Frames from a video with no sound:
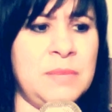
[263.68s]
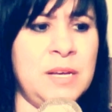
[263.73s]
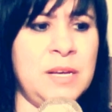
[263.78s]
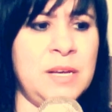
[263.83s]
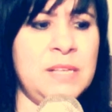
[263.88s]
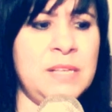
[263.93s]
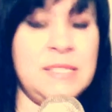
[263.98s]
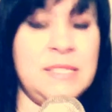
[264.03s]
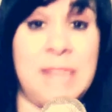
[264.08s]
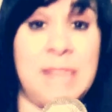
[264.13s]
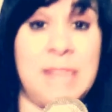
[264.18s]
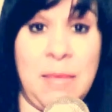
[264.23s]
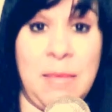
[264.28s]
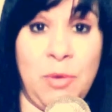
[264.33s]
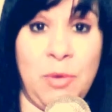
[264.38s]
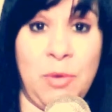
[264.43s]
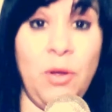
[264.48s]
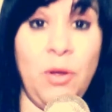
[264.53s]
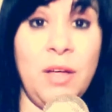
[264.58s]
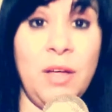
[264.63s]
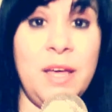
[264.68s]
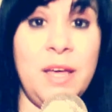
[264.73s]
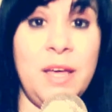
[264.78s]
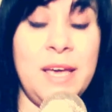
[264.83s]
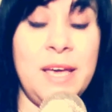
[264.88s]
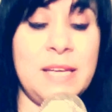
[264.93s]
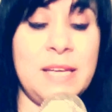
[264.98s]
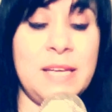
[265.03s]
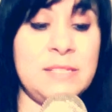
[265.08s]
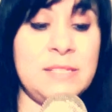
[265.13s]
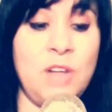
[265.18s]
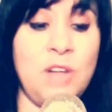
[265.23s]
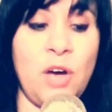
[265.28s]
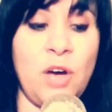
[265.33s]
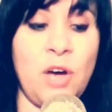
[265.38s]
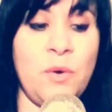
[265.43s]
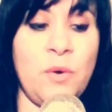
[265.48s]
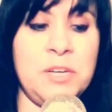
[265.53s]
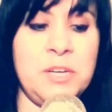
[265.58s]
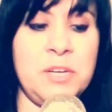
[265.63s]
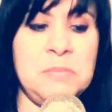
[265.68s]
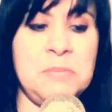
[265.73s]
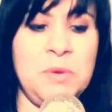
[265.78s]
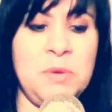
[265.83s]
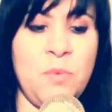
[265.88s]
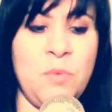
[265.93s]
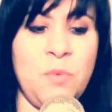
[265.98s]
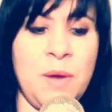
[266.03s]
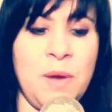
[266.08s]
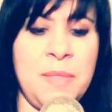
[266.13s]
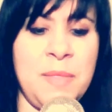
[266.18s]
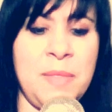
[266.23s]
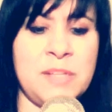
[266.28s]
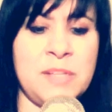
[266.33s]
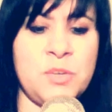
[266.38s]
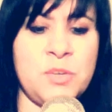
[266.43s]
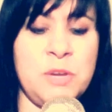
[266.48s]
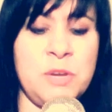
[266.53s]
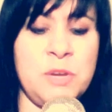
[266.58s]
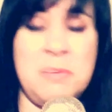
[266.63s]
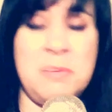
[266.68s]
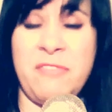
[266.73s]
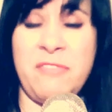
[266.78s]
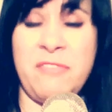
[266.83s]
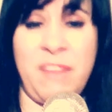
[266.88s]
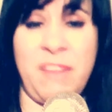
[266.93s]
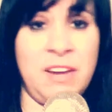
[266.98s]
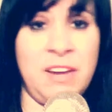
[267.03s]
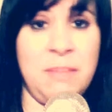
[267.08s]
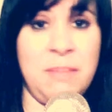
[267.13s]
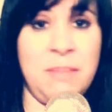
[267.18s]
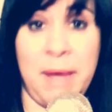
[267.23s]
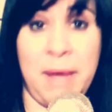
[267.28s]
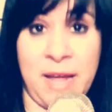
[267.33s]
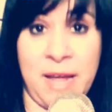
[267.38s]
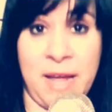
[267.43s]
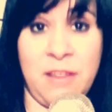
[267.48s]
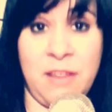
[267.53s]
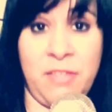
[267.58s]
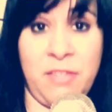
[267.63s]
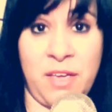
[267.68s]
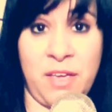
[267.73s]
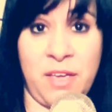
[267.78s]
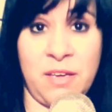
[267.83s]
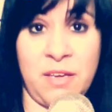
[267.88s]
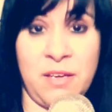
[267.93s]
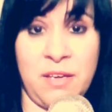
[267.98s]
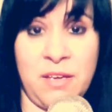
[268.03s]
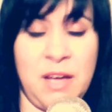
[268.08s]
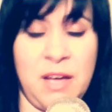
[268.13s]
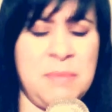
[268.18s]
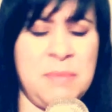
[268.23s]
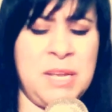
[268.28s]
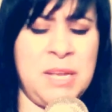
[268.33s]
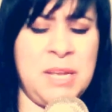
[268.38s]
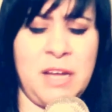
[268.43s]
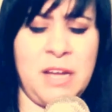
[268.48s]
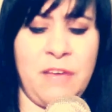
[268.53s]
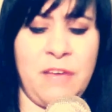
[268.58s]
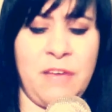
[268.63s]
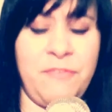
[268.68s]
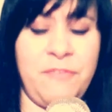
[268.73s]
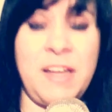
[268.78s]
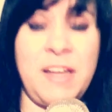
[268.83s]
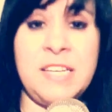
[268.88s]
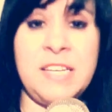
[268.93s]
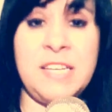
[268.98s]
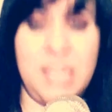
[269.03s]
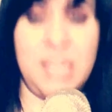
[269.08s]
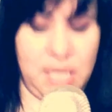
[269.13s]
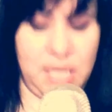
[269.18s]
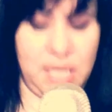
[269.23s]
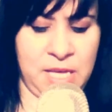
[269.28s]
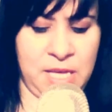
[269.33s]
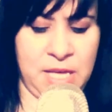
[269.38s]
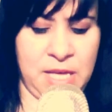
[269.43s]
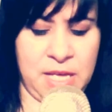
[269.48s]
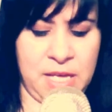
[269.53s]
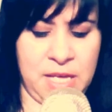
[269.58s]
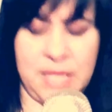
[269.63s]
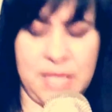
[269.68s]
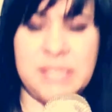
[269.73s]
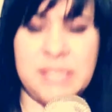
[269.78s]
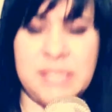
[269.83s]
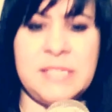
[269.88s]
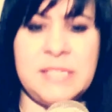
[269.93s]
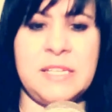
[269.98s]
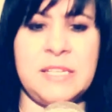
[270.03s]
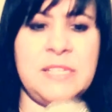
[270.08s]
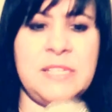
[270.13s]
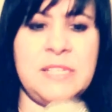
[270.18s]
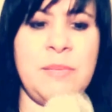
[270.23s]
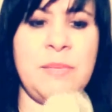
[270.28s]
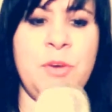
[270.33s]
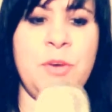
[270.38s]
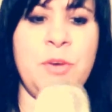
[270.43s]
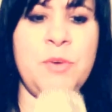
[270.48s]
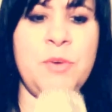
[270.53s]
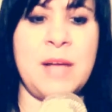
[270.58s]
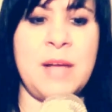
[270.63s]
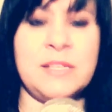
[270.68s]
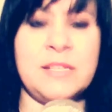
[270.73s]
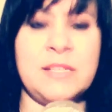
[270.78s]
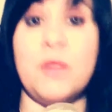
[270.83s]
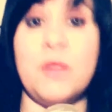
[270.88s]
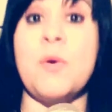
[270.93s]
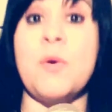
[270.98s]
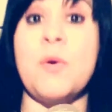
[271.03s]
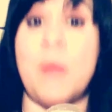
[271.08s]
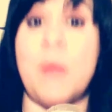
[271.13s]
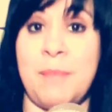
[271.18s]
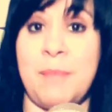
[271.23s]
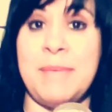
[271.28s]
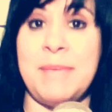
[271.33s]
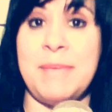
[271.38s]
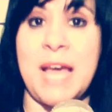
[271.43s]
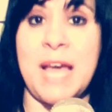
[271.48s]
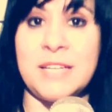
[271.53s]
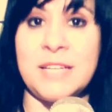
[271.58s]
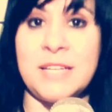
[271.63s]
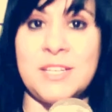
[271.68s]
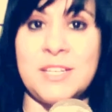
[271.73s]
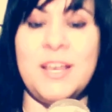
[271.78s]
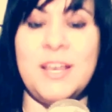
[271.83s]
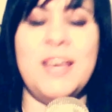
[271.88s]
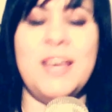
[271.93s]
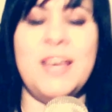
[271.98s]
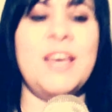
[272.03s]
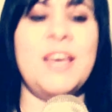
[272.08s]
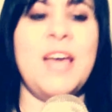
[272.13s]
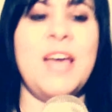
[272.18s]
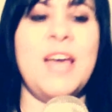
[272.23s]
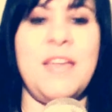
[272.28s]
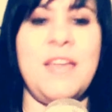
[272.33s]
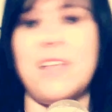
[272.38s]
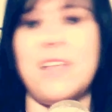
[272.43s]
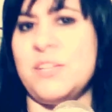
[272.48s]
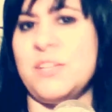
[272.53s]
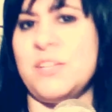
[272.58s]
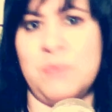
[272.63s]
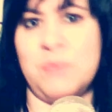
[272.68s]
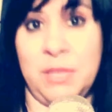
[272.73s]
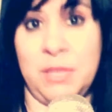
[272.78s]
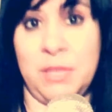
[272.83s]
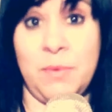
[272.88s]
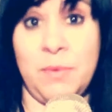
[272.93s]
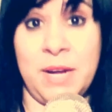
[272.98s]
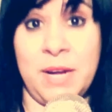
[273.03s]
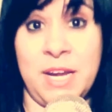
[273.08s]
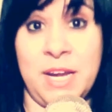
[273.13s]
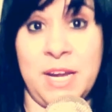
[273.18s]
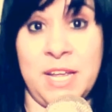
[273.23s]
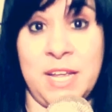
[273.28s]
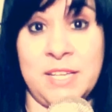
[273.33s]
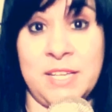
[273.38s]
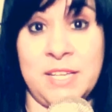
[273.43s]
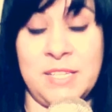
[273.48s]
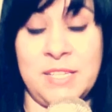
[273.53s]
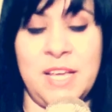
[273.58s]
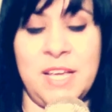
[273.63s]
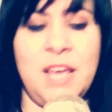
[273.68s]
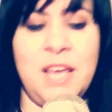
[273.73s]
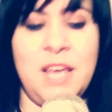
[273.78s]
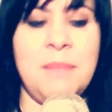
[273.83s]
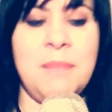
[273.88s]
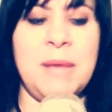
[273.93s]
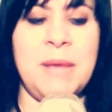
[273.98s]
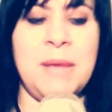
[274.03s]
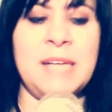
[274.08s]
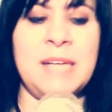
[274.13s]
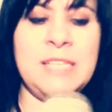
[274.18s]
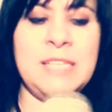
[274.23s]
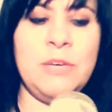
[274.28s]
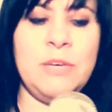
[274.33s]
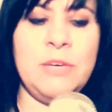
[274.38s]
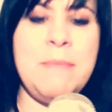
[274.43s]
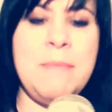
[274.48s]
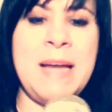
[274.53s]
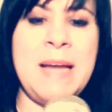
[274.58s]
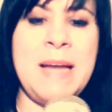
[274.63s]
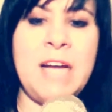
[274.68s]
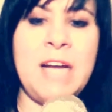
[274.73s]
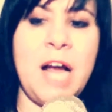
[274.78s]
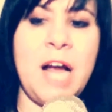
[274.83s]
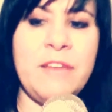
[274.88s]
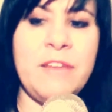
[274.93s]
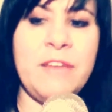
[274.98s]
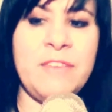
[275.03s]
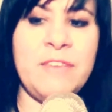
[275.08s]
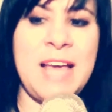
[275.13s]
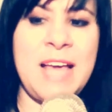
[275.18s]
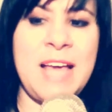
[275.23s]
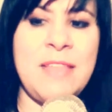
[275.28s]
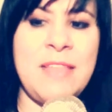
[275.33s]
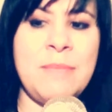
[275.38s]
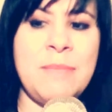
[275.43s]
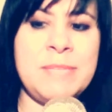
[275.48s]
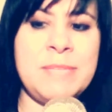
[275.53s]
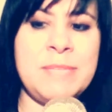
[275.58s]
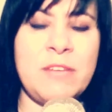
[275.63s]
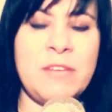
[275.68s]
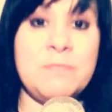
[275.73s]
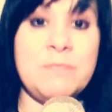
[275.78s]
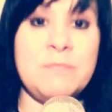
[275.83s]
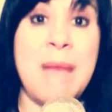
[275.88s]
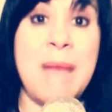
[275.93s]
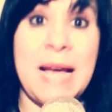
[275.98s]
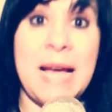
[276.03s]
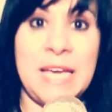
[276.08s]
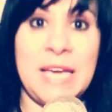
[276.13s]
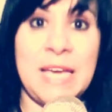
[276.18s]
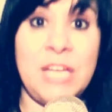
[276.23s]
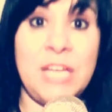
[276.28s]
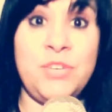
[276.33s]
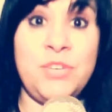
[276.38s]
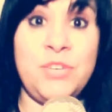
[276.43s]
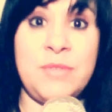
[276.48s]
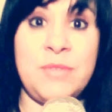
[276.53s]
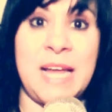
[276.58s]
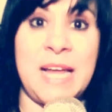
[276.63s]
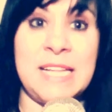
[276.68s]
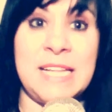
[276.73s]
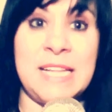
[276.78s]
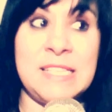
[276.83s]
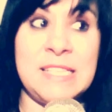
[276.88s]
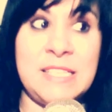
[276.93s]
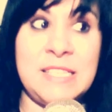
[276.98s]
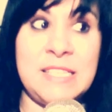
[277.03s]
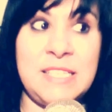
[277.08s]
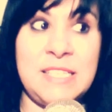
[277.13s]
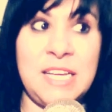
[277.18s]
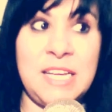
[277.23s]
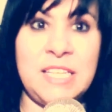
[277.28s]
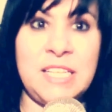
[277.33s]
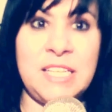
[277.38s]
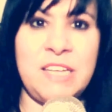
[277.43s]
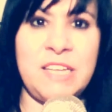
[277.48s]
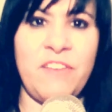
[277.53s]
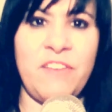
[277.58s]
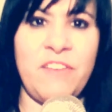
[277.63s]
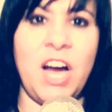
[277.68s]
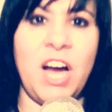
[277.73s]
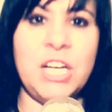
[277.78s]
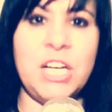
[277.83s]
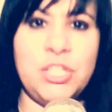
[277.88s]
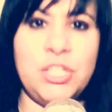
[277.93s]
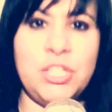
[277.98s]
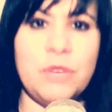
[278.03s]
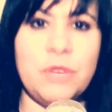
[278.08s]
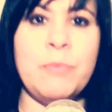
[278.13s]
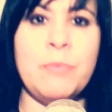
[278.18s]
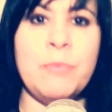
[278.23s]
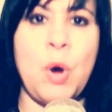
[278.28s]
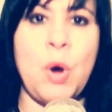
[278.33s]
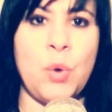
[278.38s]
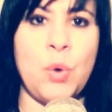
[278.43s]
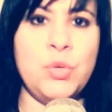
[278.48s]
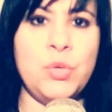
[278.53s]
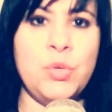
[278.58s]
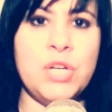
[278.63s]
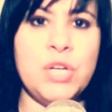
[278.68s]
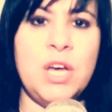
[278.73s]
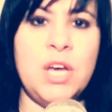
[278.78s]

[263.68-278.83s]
stable is not going to be one that's going to be offended by anything. I mean, offending is someone who hasn't grown up yet, and that's really what it is. But until men kind of get themselves back into that instinctive hunter mode,